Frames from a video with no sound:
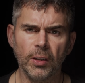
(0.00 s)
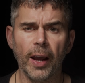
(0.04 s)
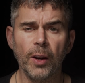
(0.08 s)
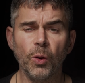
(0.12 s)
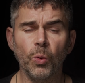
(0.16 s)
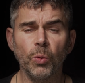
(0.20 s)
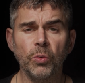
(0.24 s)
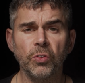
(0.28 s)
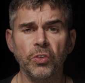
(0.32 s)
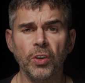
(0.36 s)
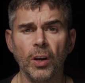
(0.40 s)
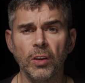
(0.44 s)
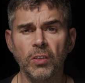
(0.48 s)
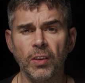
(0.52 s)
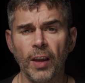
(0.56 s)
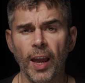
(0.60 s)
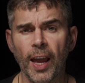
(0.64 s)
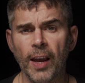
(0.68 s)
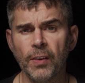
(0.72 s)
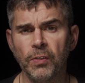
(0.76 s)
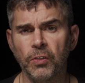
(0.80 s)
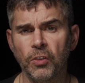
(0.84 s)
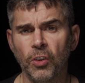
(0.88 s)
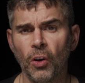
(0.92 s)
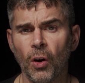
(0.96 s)
and also to
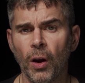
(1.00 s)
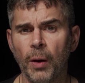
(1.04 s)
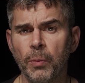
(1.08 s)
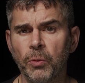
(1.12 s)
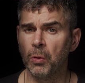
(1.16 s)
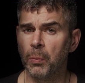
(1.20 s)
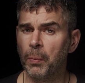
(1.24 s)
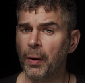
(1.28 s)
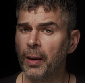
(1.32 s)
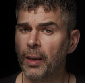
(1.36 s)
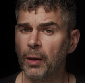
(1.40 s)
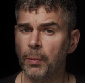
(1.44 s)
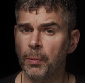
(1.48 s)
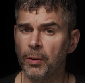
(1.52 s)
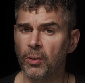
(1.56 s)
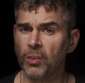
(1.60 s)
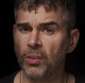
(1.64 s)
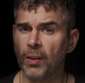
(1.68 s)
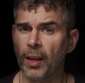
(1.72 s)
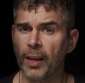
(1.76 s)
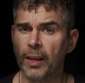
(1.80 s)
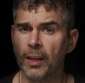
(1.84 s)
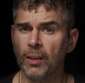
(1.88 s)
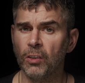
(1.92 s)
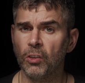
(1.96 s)
have time to make a
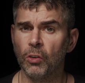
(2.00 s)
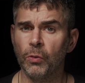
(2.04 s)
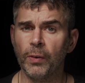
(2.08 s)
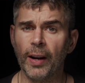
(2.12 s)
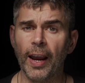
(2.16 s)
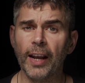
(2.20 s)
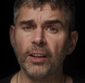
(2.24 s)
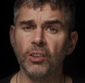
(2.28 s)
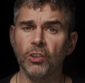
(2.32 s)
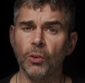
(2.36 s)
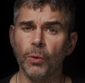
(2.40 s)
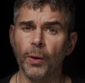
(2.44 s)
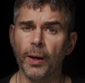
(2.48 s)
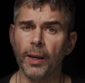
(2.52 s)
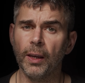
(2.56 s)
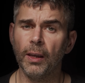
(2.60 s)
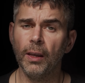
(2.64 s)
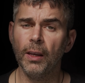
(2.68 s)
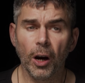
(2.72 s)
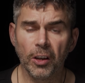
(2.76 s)
mistake and to react to it.